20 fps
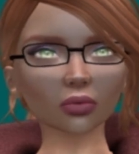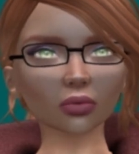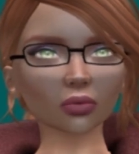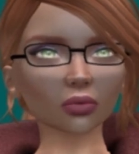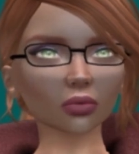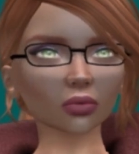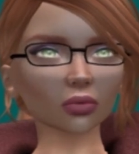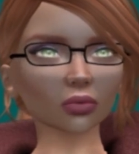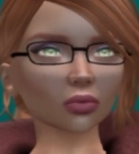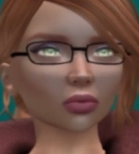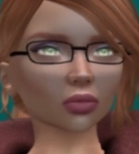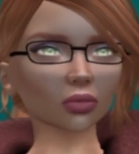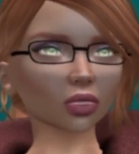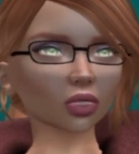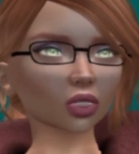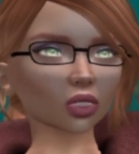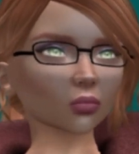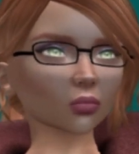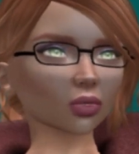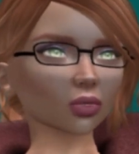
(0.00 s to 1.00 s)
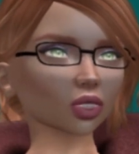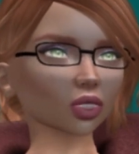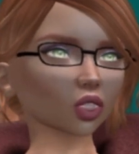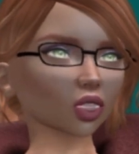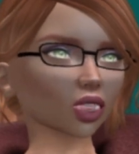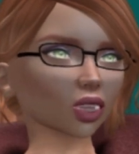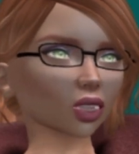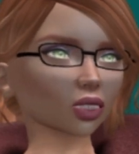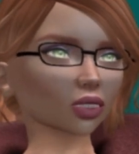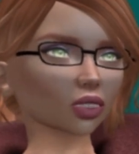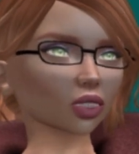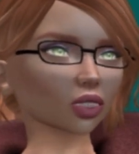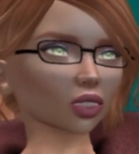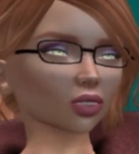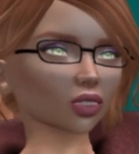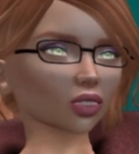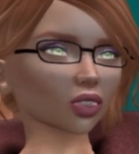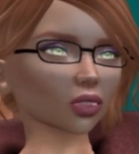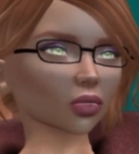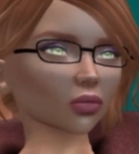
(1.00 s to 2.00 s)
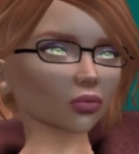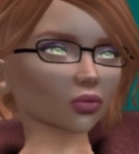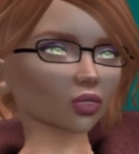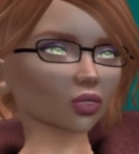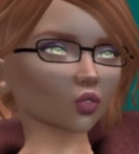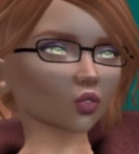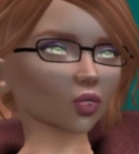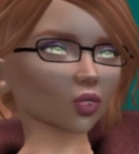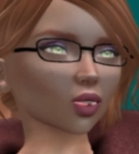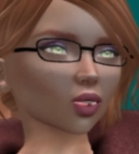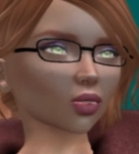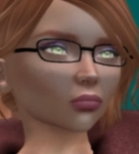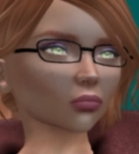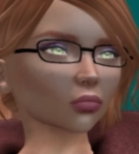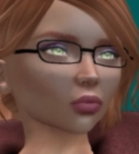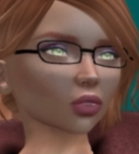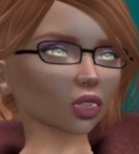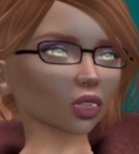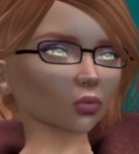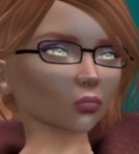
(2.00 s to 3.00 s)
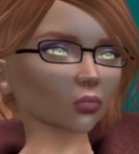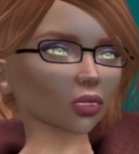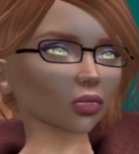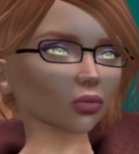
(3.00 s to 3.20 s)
So that's how I knew I was going through a full body exacerbation,